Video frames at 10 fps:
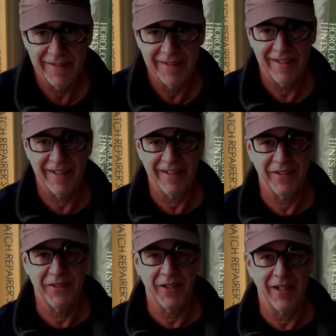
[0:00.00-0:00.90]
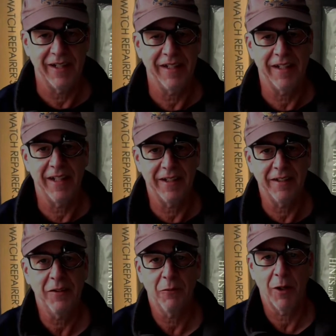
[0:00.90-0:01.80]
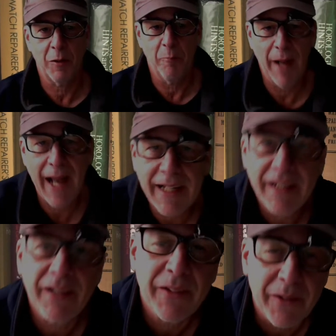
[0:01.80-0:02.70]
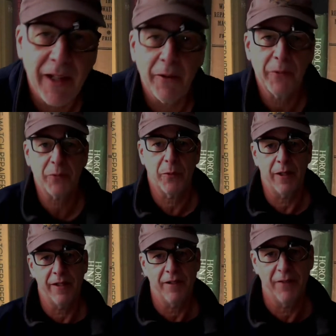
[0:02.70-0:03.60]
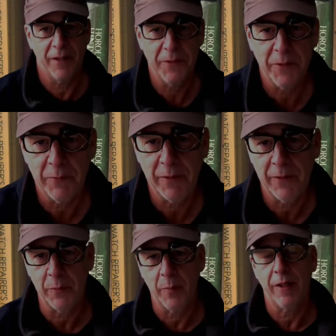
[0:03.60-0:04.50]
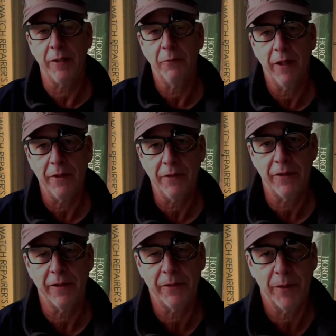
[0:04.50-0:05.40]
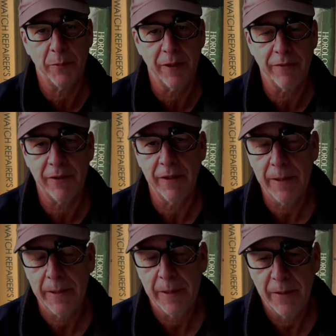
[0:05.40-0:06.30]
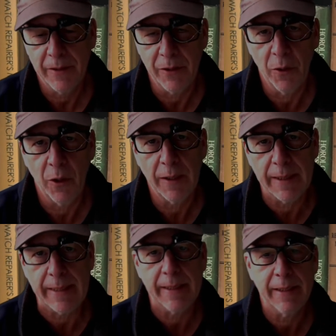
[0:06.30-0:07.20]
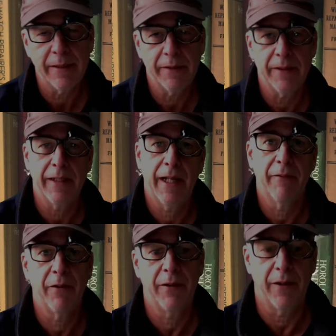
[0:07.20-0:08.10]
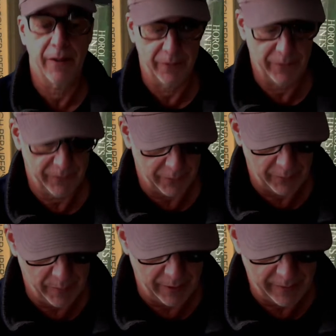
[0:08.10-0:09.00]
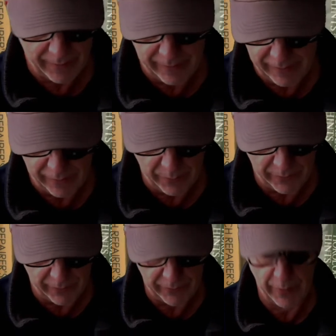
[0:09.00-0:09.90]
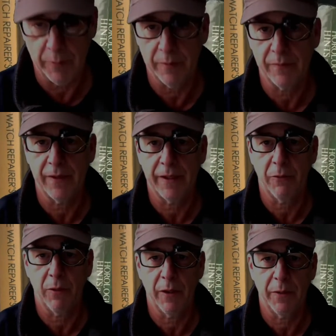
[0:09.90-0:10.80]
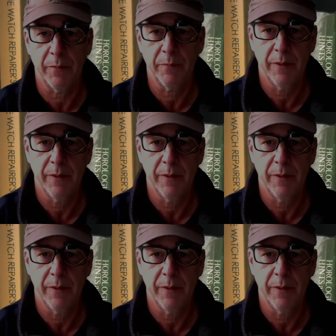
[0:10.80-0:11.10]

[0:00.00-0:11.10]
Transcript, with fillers: Hey, this is JD again. Welcome back. So that was quite an adventure with this pocket watch, the assembly of it, the oiling, the everything. So the big thing here was I was able to find a Waltham